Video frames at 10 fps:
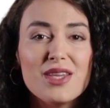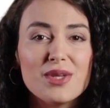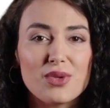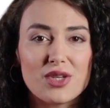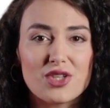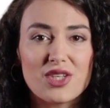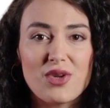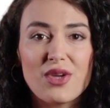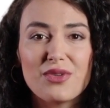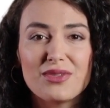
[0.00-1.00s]
it will
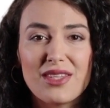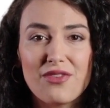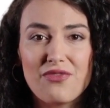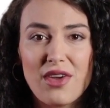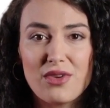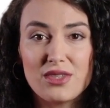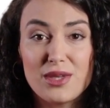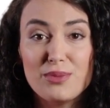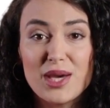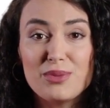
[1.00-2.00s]
ensure that it follows
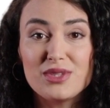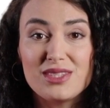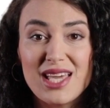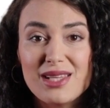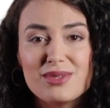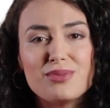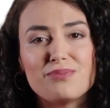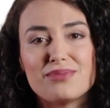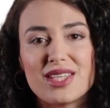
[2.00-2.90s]
the proper steps,